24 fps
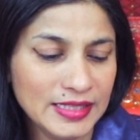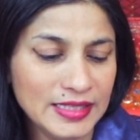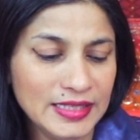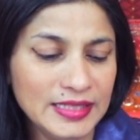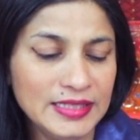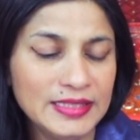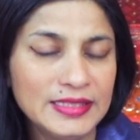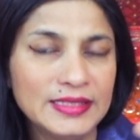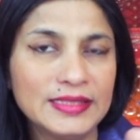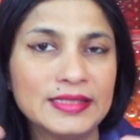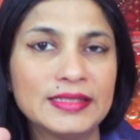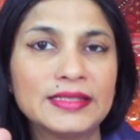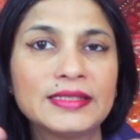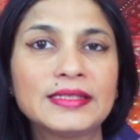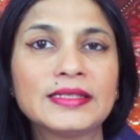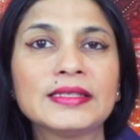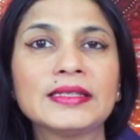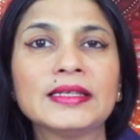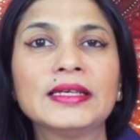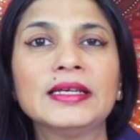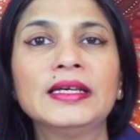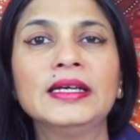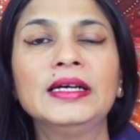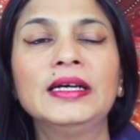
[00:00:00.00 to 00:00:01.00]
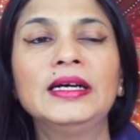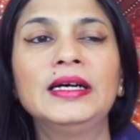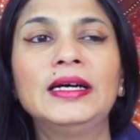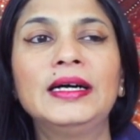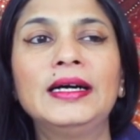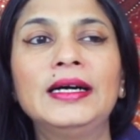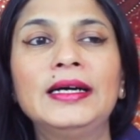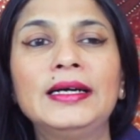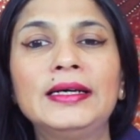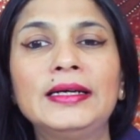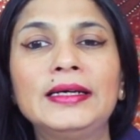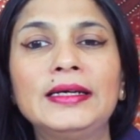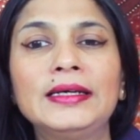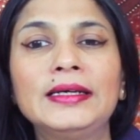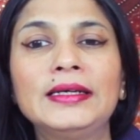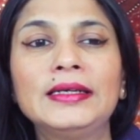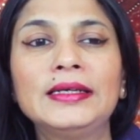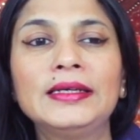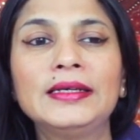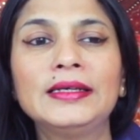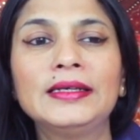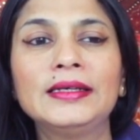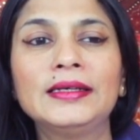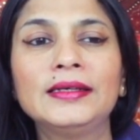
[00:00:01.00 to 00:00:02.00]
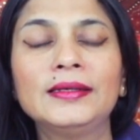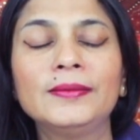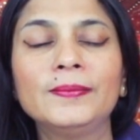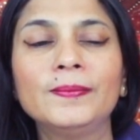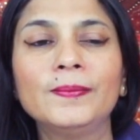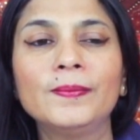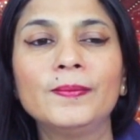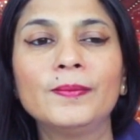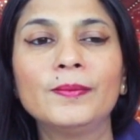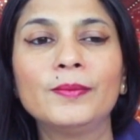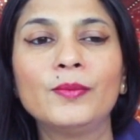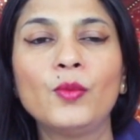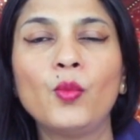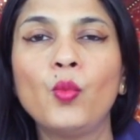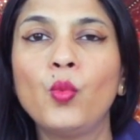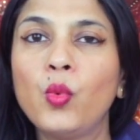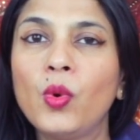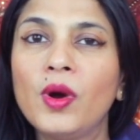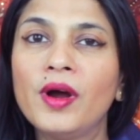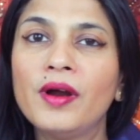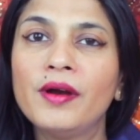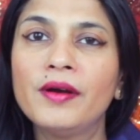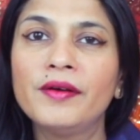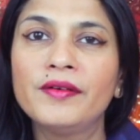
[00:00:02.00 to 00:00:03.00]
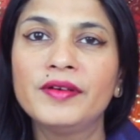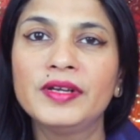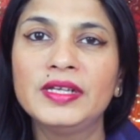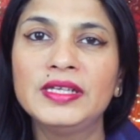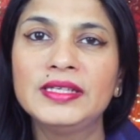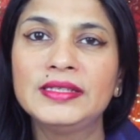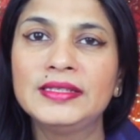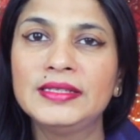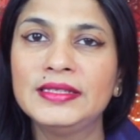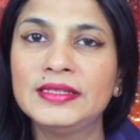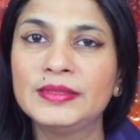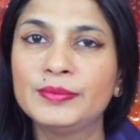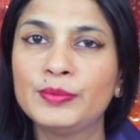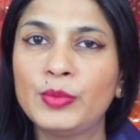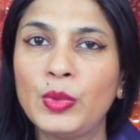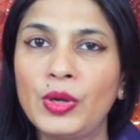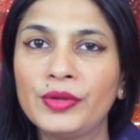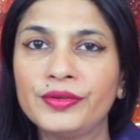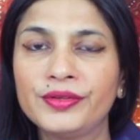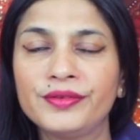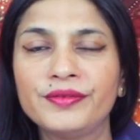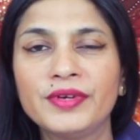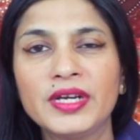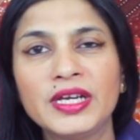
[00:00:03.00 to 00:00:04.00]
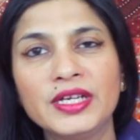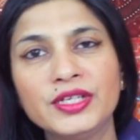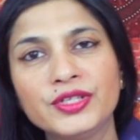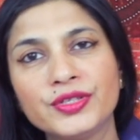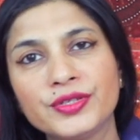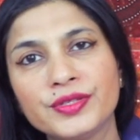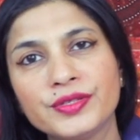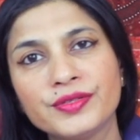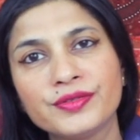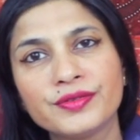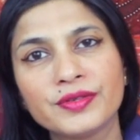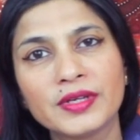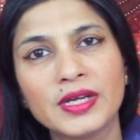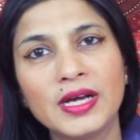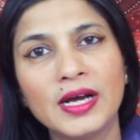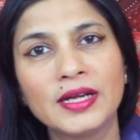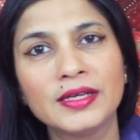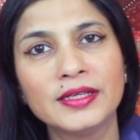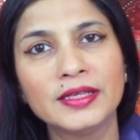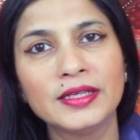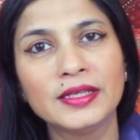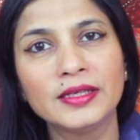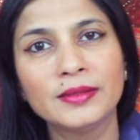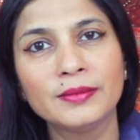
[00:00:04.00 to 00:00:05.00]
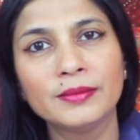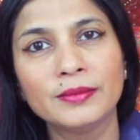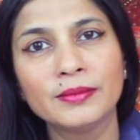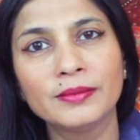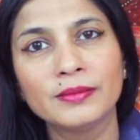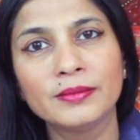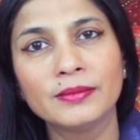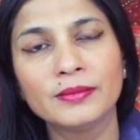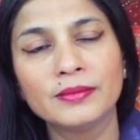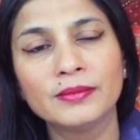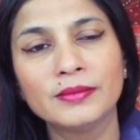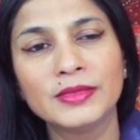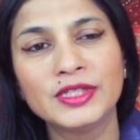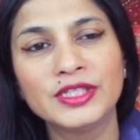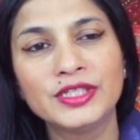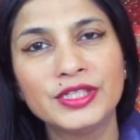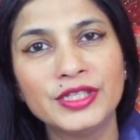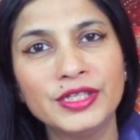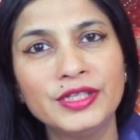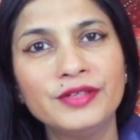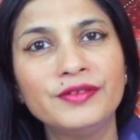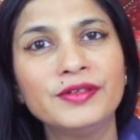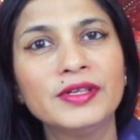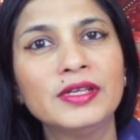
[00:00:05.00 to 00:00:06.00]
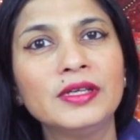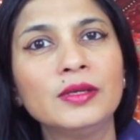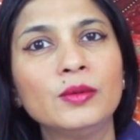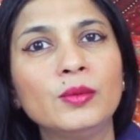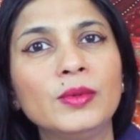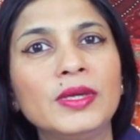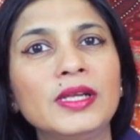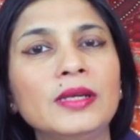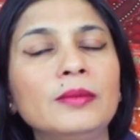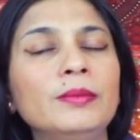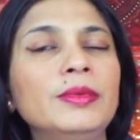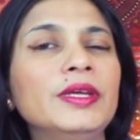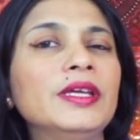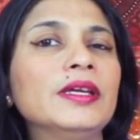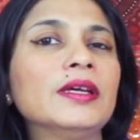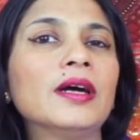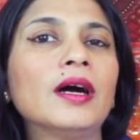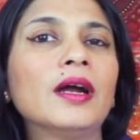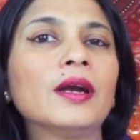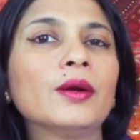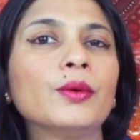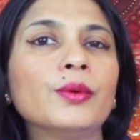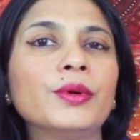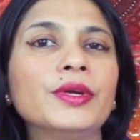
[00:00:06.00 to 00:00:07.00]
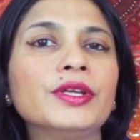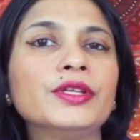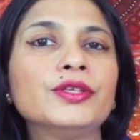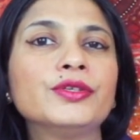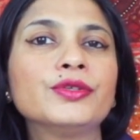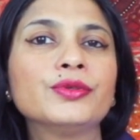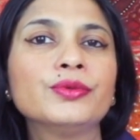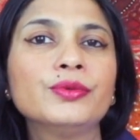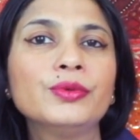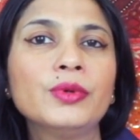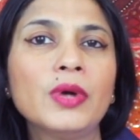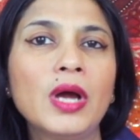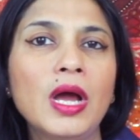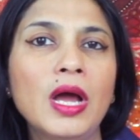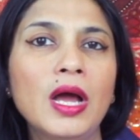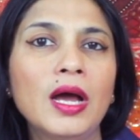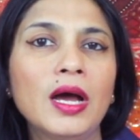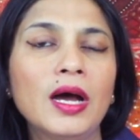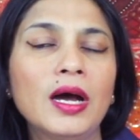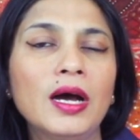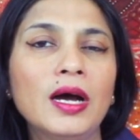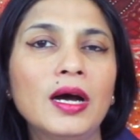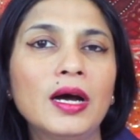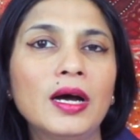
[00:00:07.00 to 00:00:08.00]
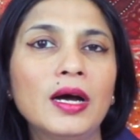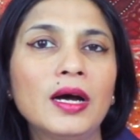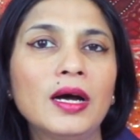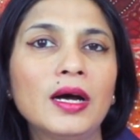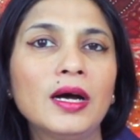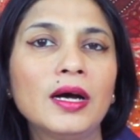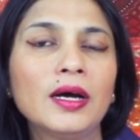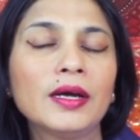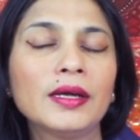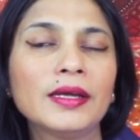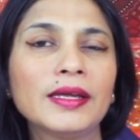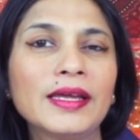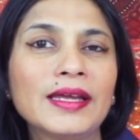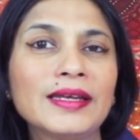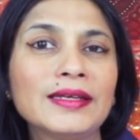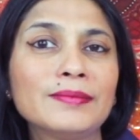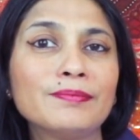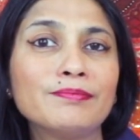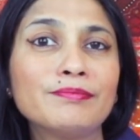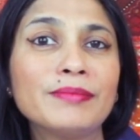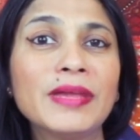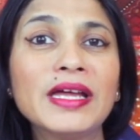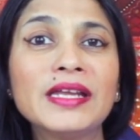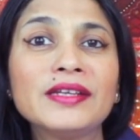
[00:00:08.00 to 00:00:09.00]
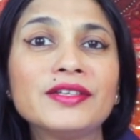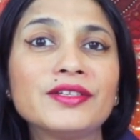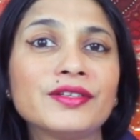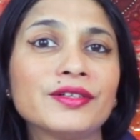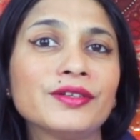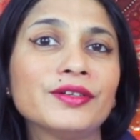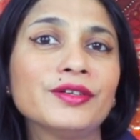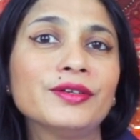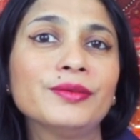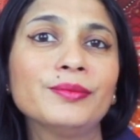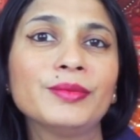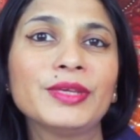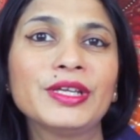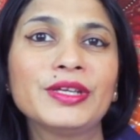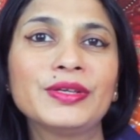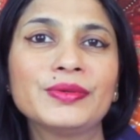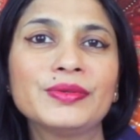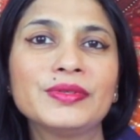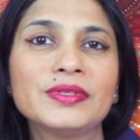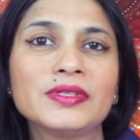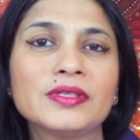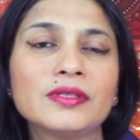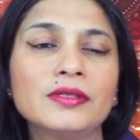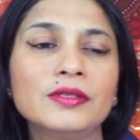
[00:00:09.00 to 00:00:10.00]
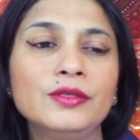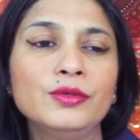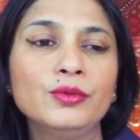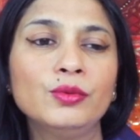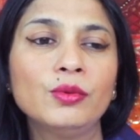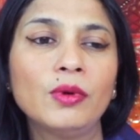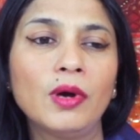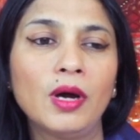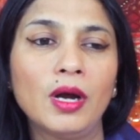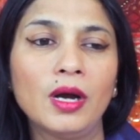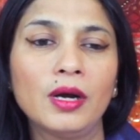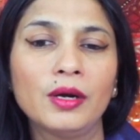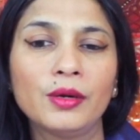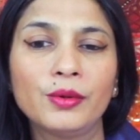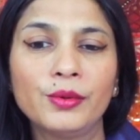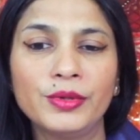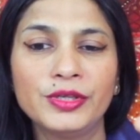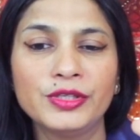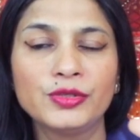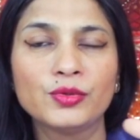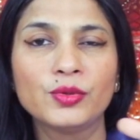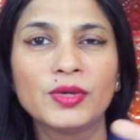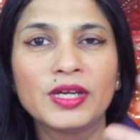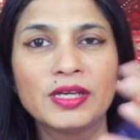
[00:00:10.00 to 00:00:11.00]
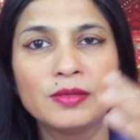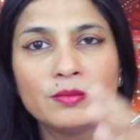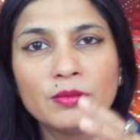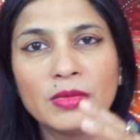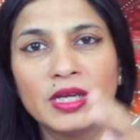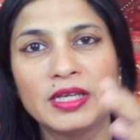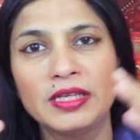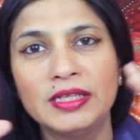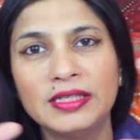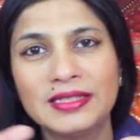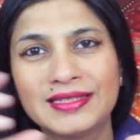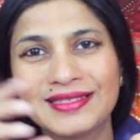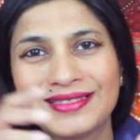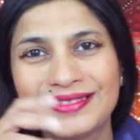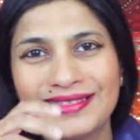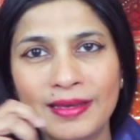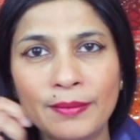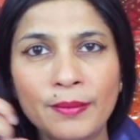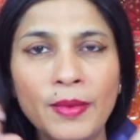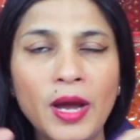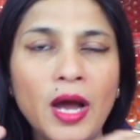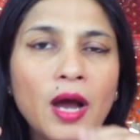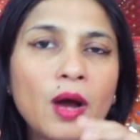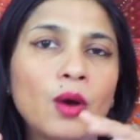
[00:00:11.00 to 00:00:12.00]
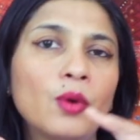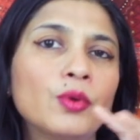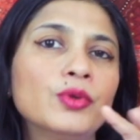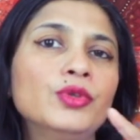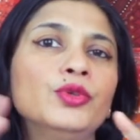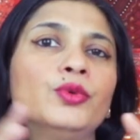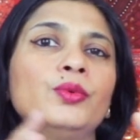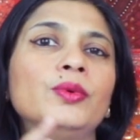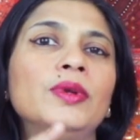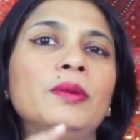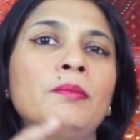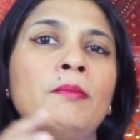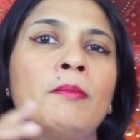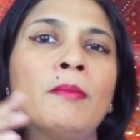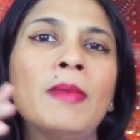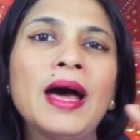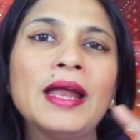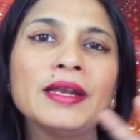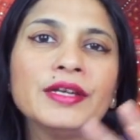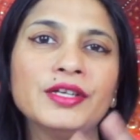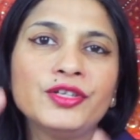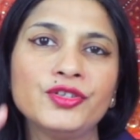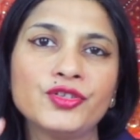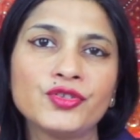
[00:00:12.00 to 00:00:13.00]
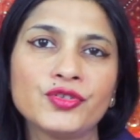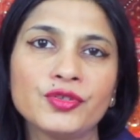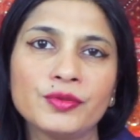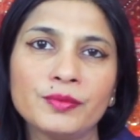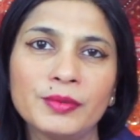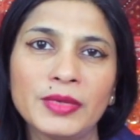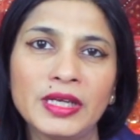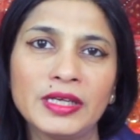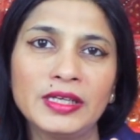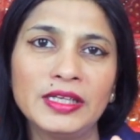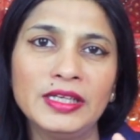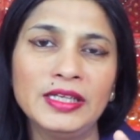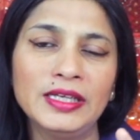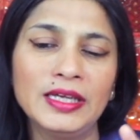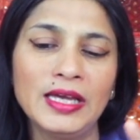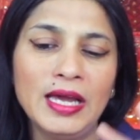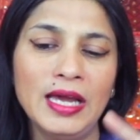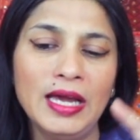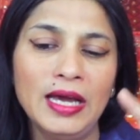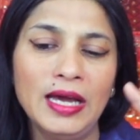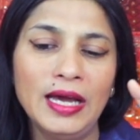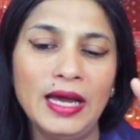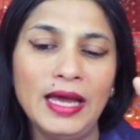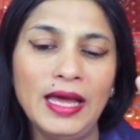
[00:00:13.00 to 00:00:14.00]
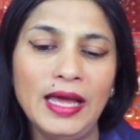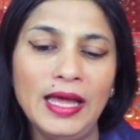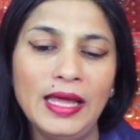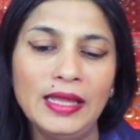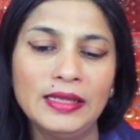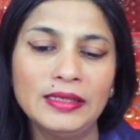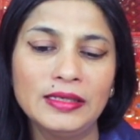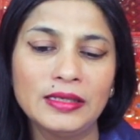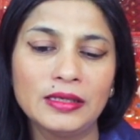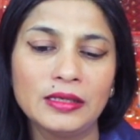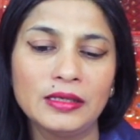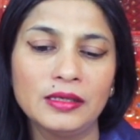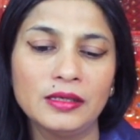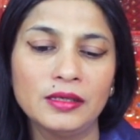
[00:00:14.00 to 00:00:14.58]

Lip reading: these worries, these botherations regarding material well-being are going to get better, because you are going to get money. Somehow you will manage the money and